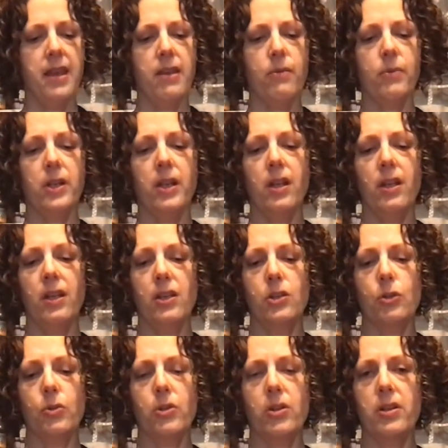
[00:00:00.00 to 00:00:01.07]
will
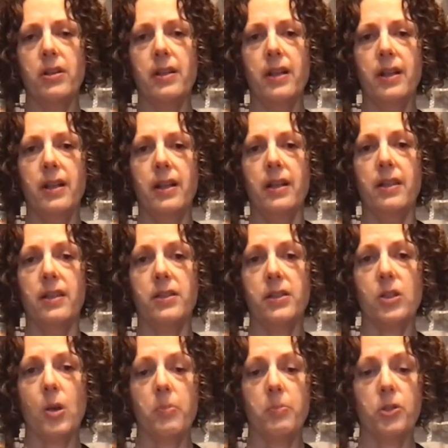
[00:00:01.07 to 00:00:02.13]
adorn the
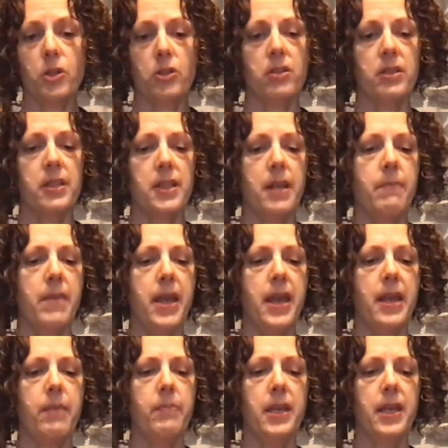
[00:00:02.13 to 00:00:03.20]
sculptures. They
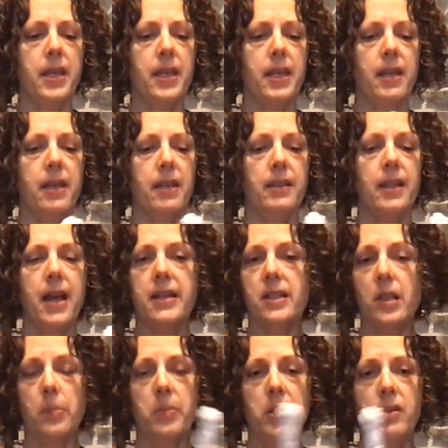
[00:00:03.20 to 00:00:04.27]
may be lined
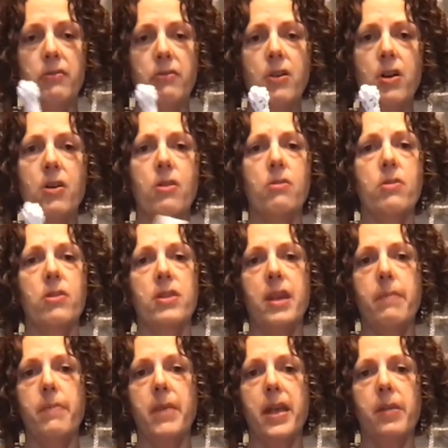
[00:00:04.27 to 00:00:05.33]
up in a row, or they
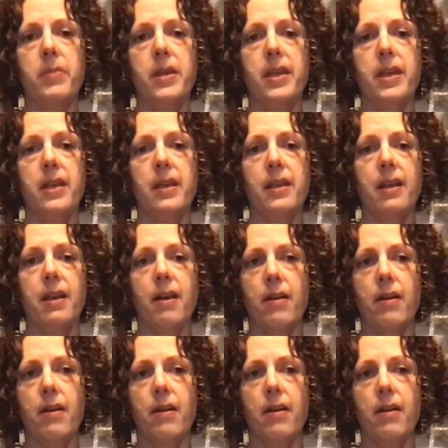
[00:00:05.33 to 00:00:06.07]
may be